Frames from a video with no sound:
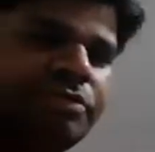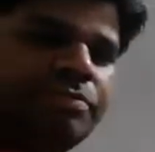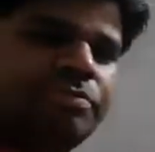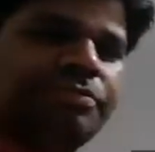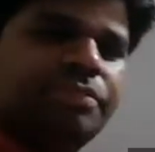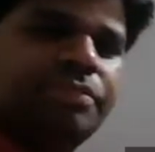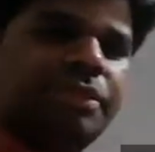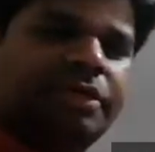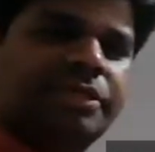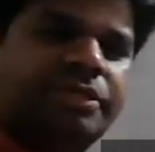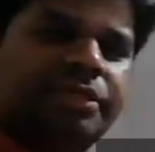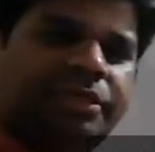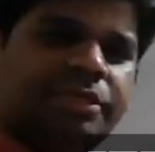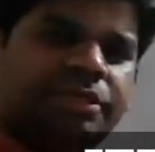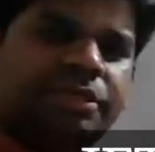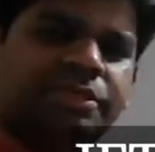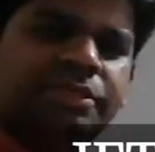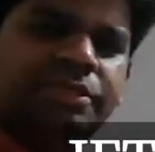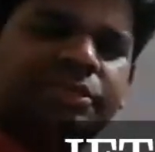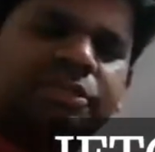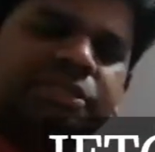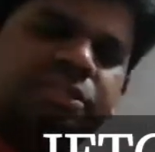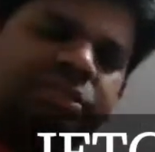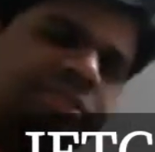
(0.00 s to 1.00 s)
from,
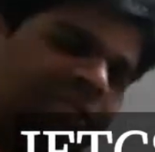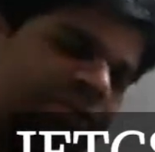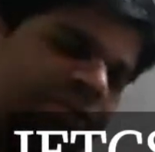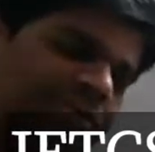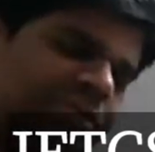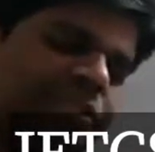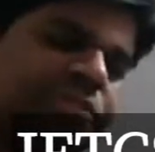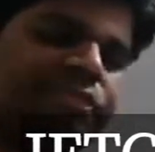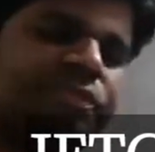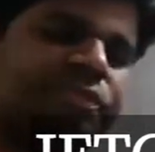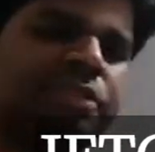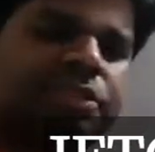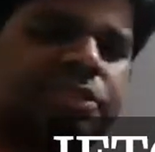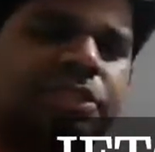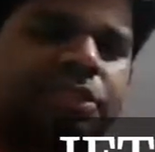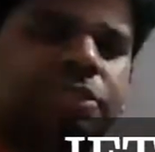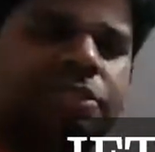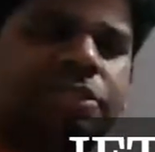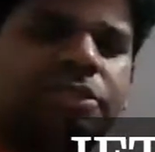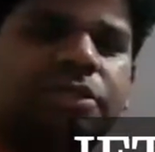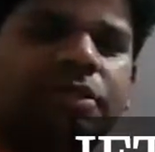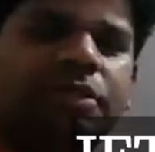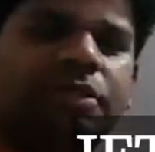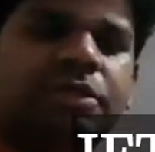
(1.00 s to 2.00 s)
it's the same as
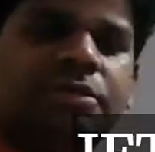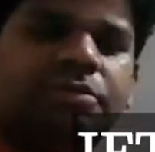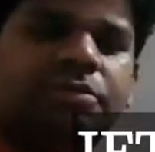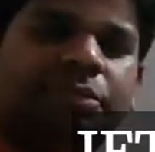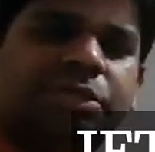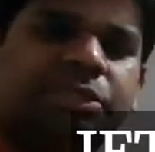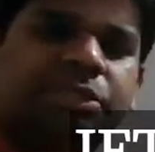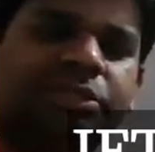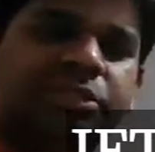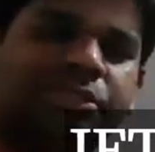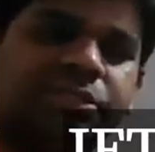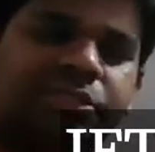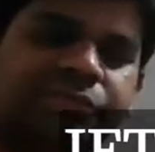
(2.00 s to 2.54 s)
differentiation, but the